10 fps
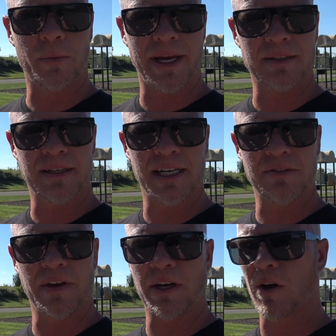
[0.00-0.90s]
we end today's
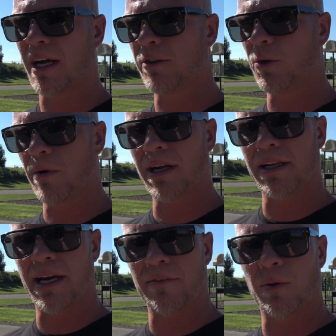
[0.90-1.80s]
video, I do want to
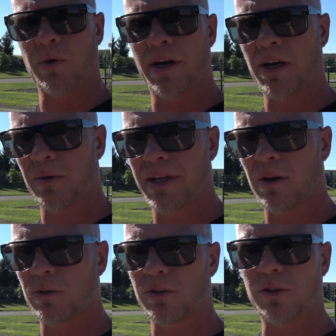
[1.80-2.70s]
let everyone know that
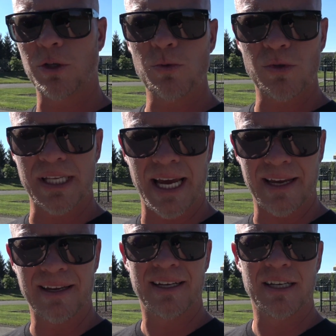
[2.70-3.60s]
on
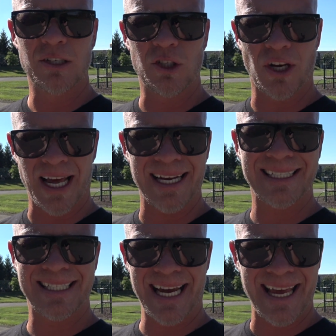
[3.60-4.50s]
Tuesday, July
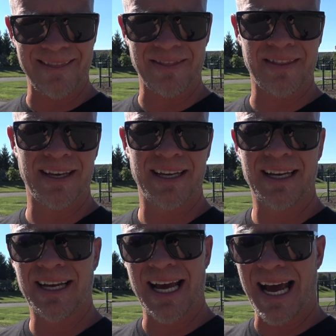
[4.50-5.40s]
10th,
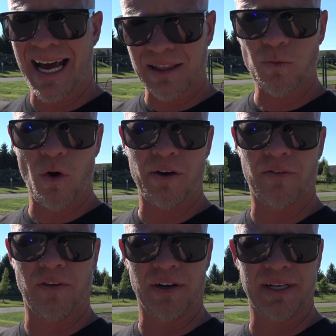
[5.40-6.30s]
at the
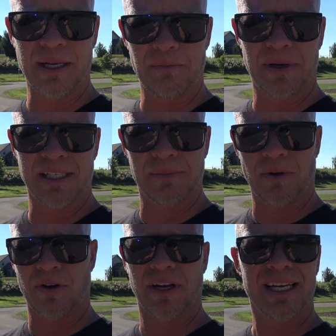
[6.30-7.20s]
waterfront in
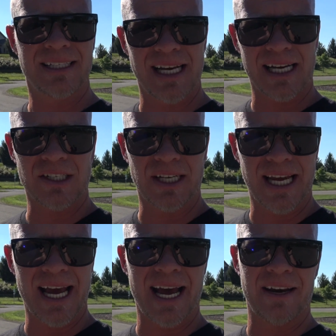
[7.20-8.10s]
Pittsburgh, it's
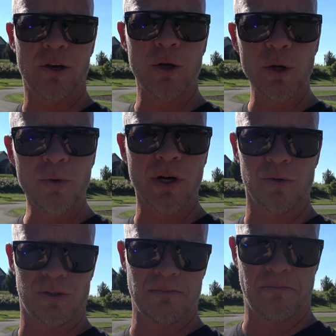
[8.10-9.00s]
actually at
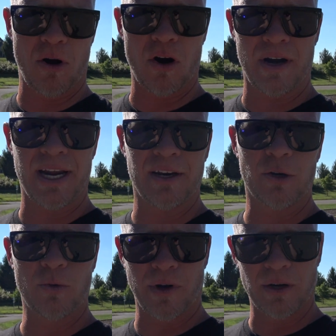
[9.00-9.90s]
Uno's Bar
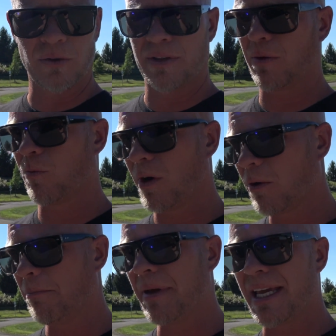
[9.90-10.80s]
and Grill, there
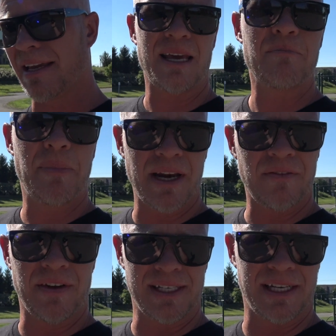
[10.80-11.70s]
will be a
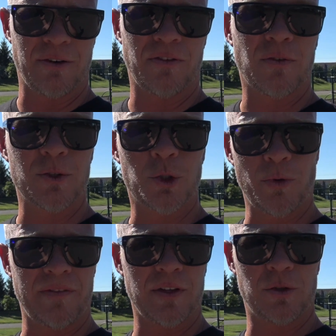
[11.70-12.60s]
benefit dinner for
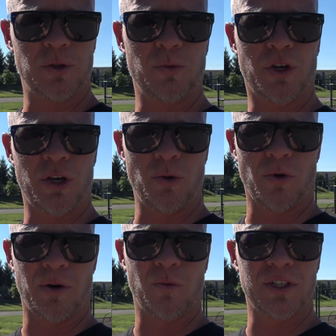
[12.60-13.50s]
Driven to
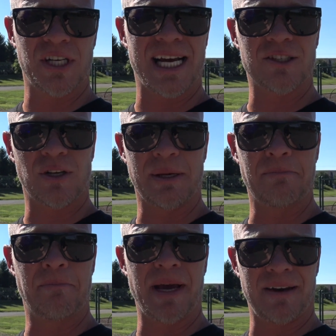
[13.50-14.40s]
Cure, which actually
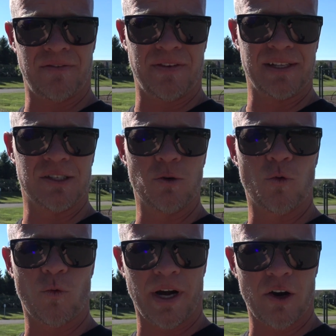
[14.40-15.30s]
benefits
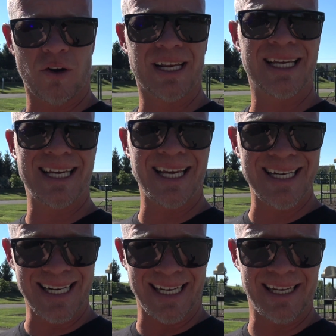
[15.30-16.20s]
rare
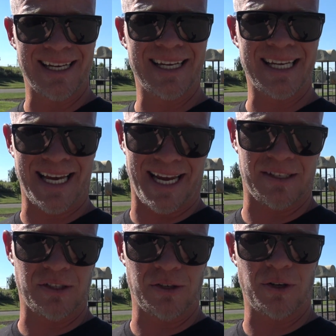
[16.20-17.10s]
kidney
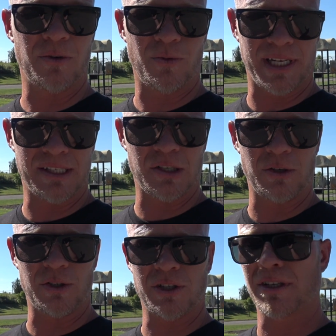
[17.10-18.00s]
cancer
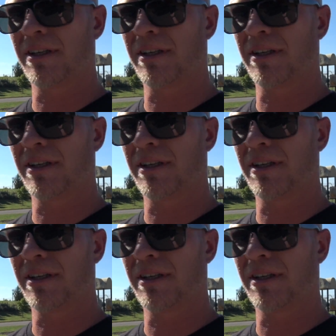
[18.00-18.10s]
research.